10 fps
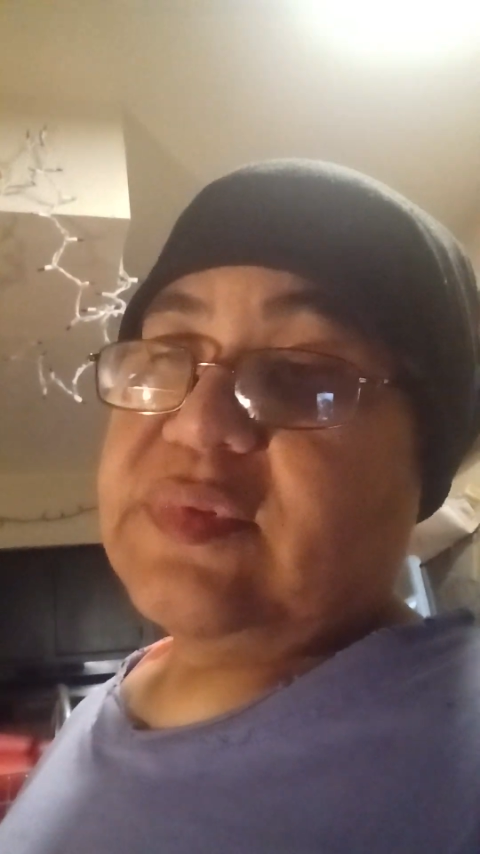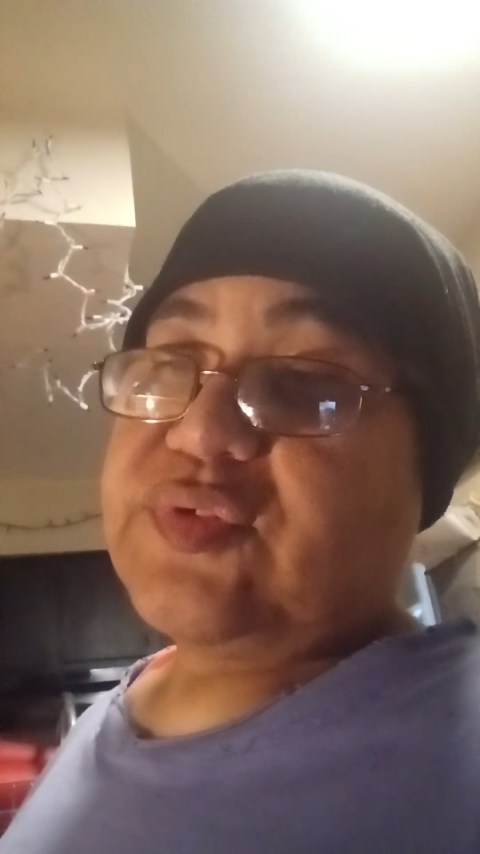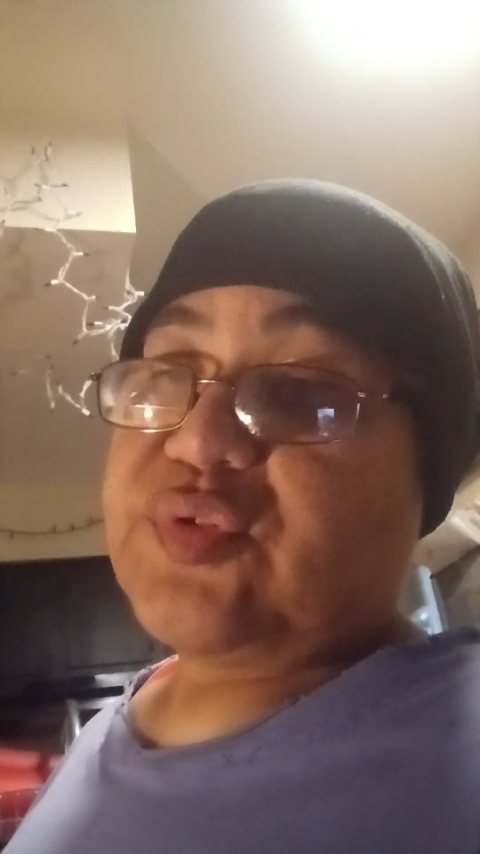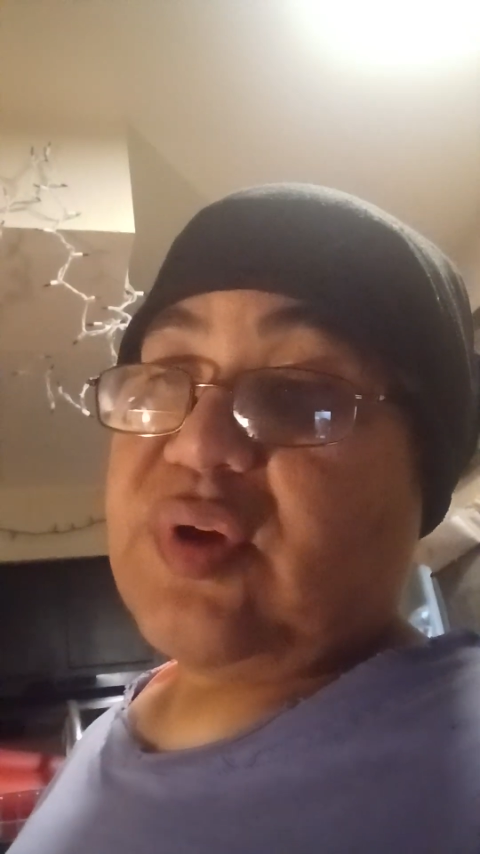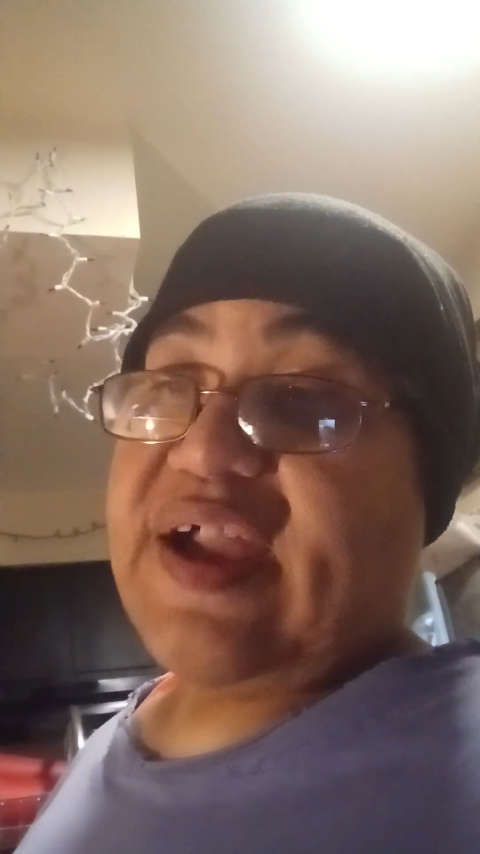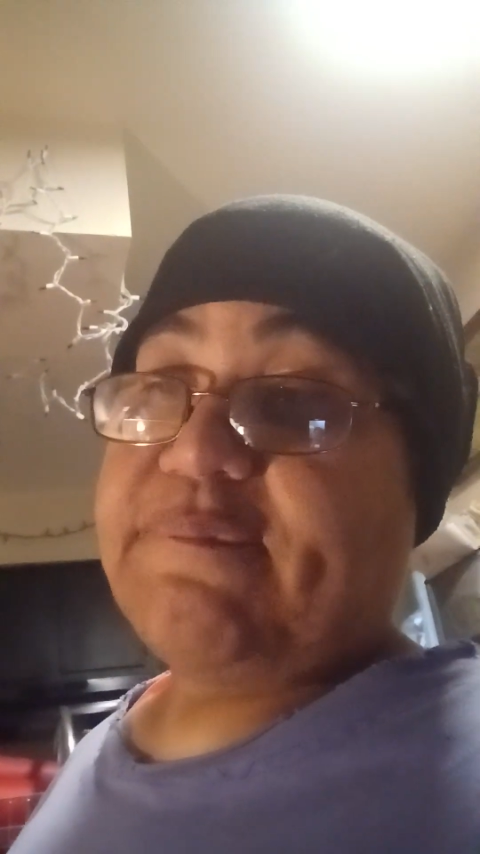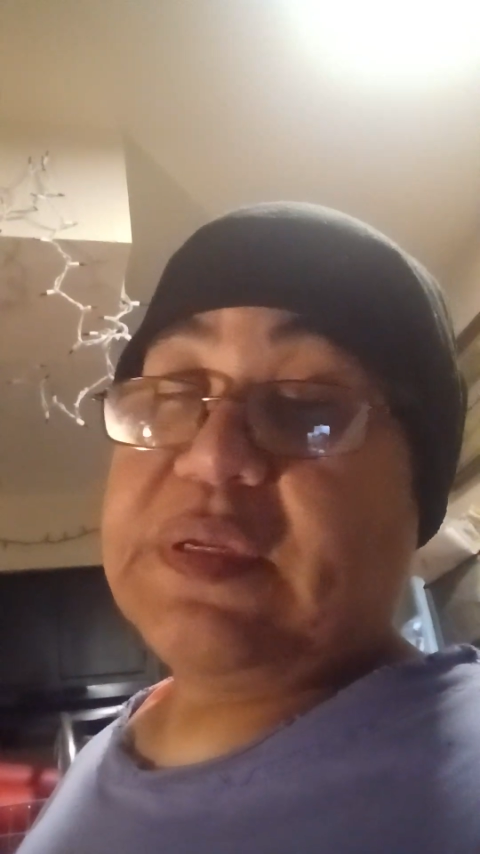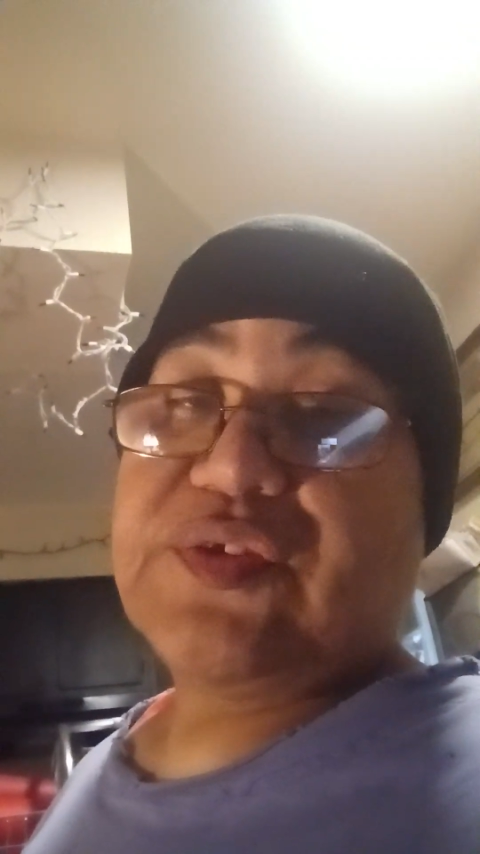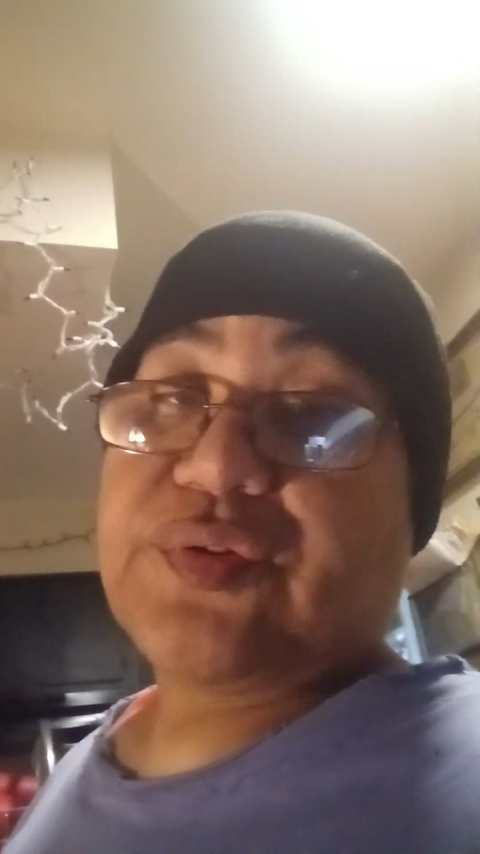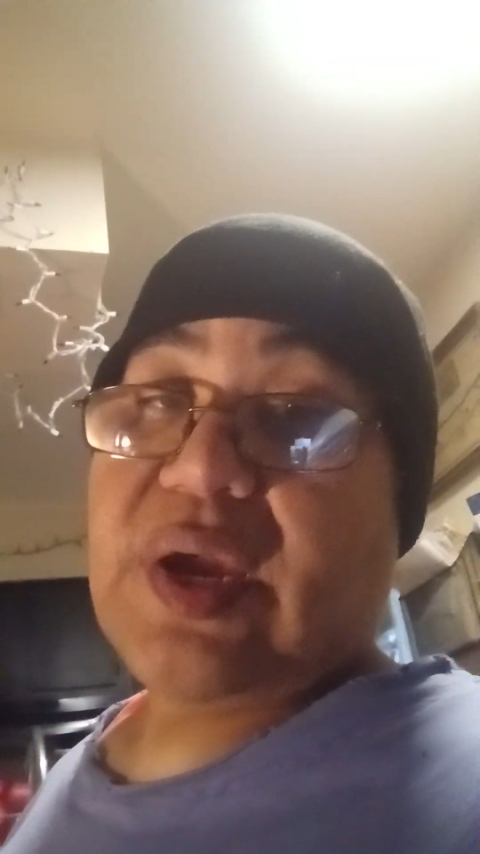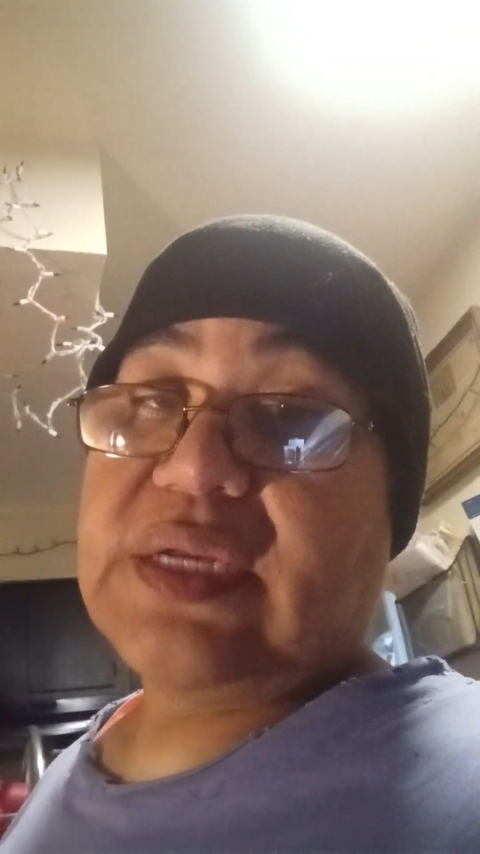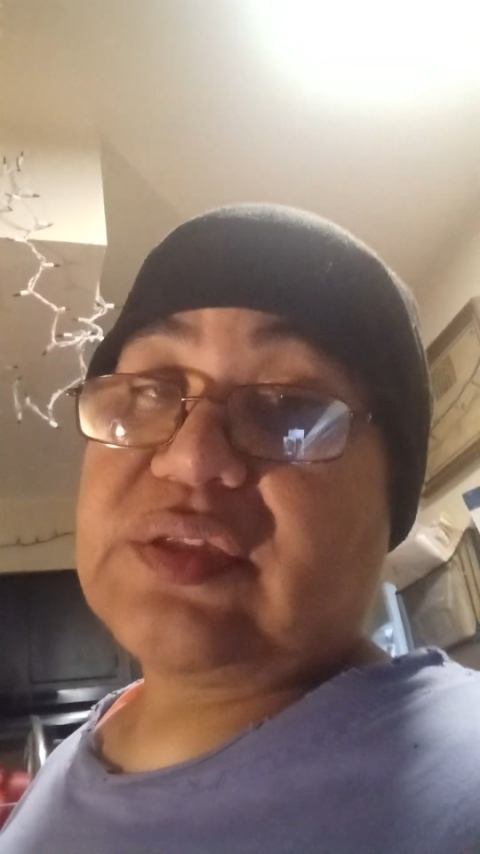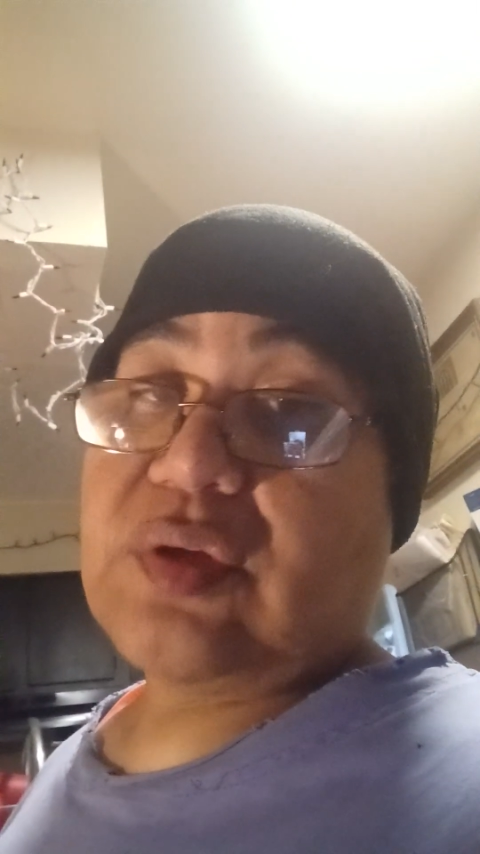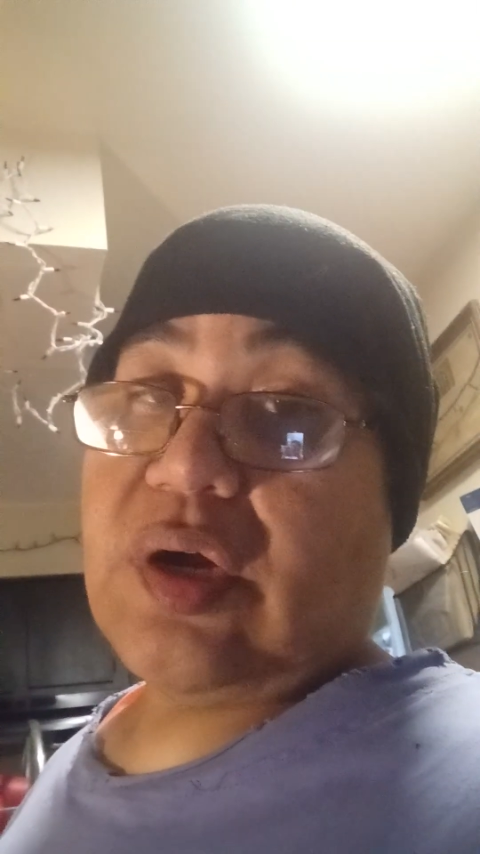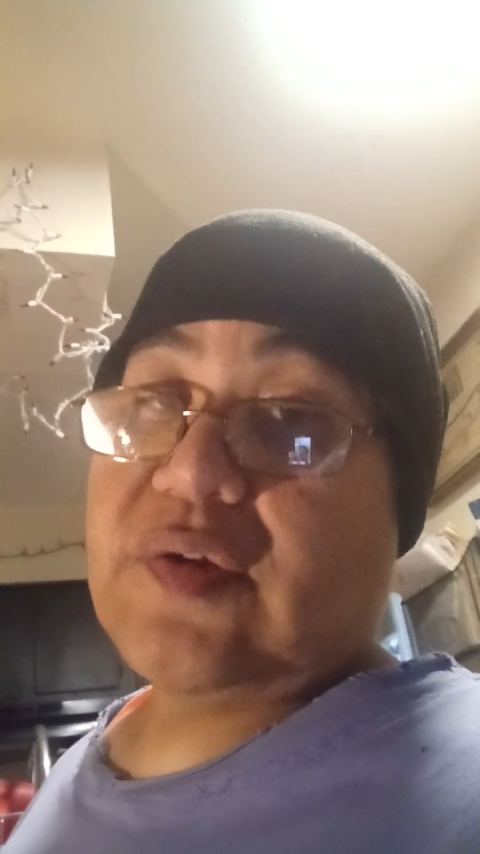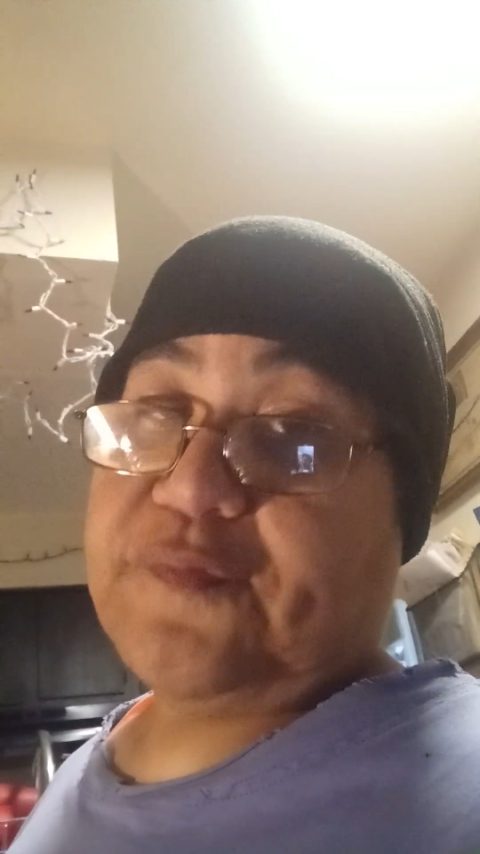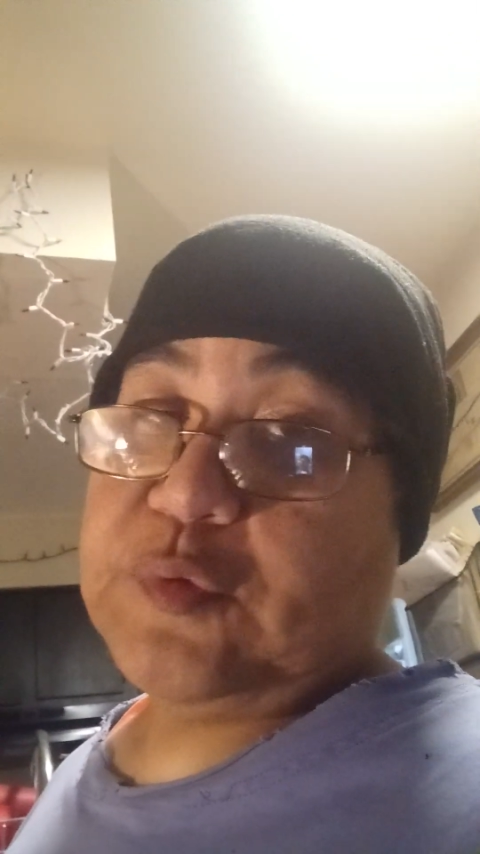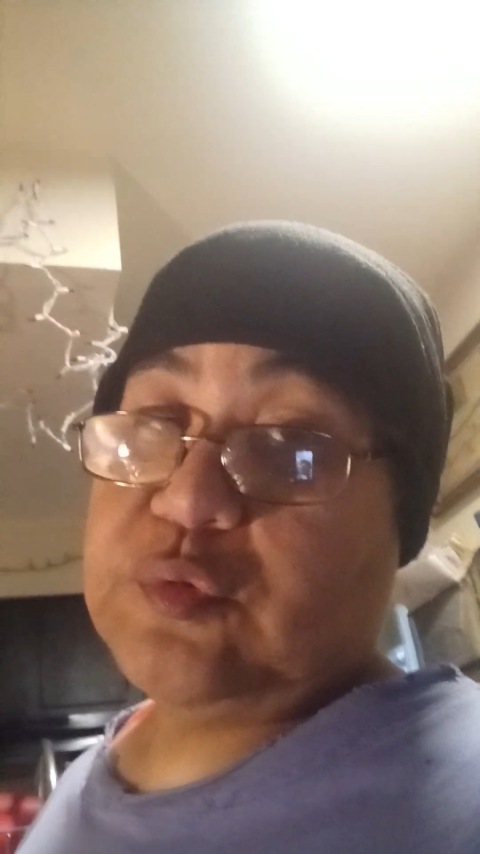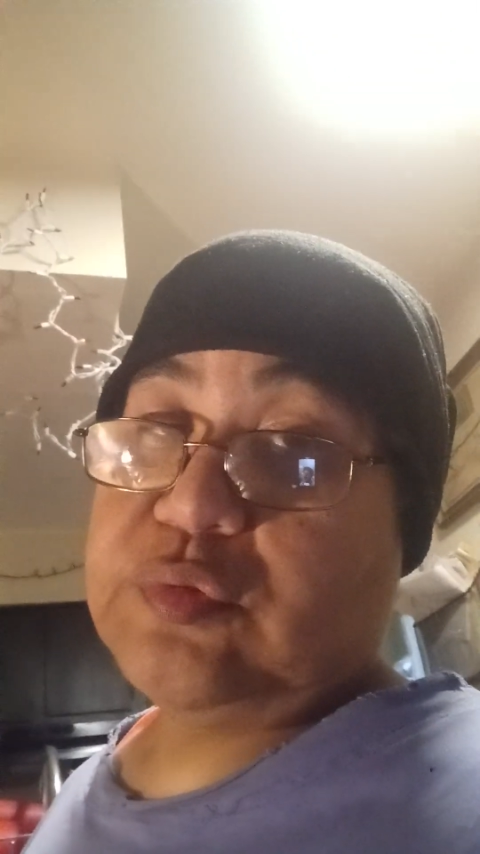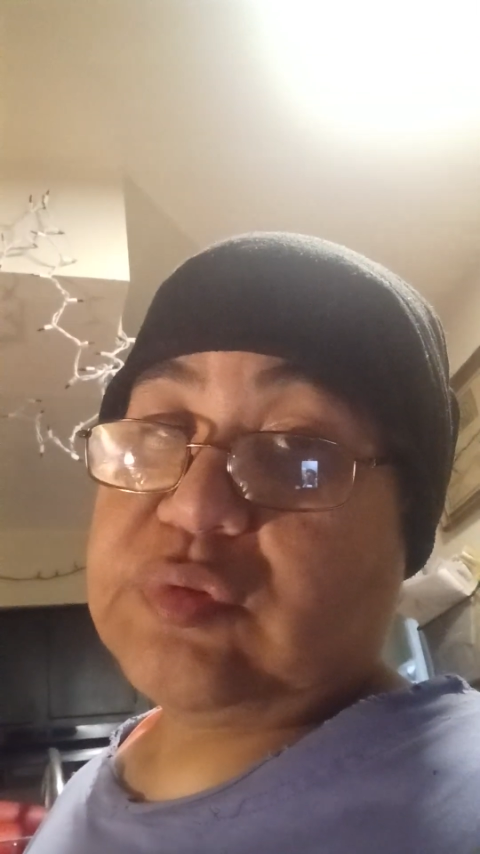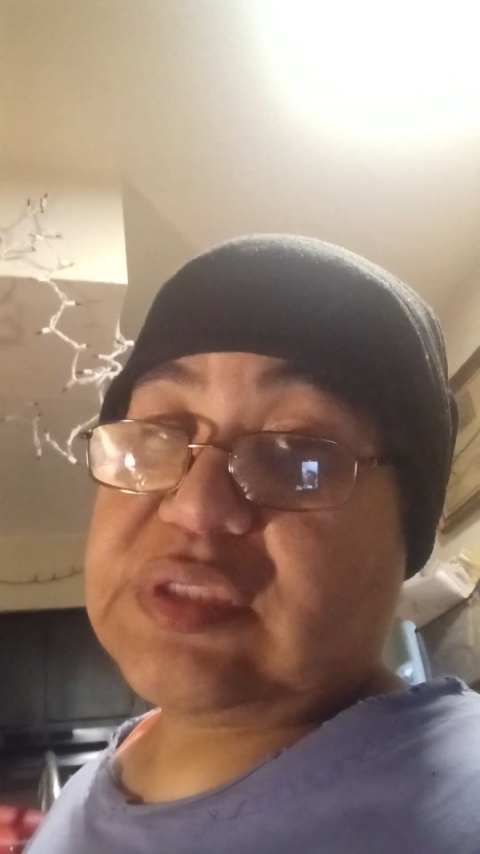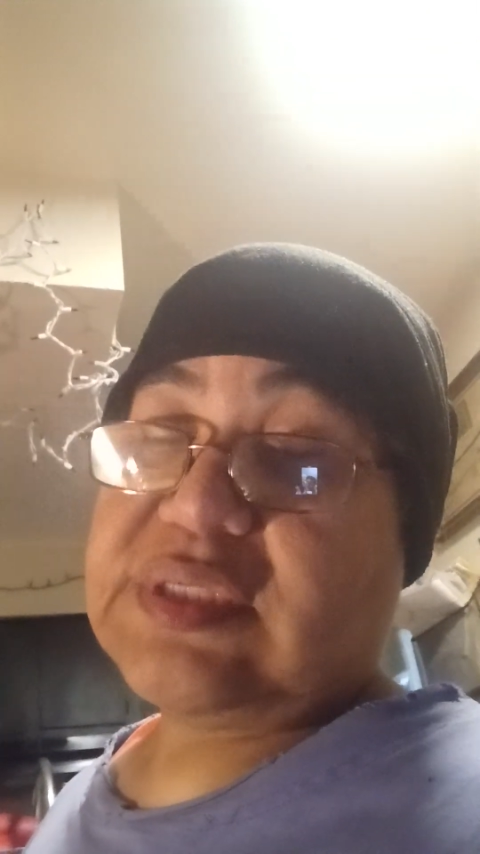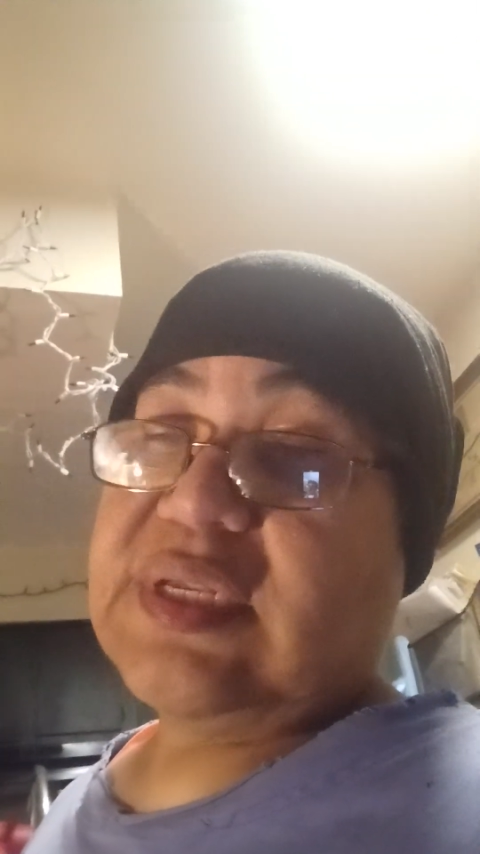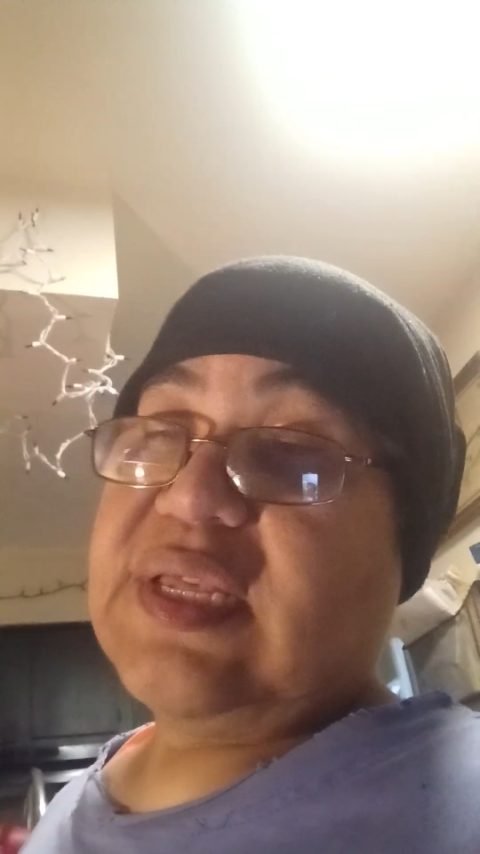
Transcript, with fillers: So I've been trying dog foods.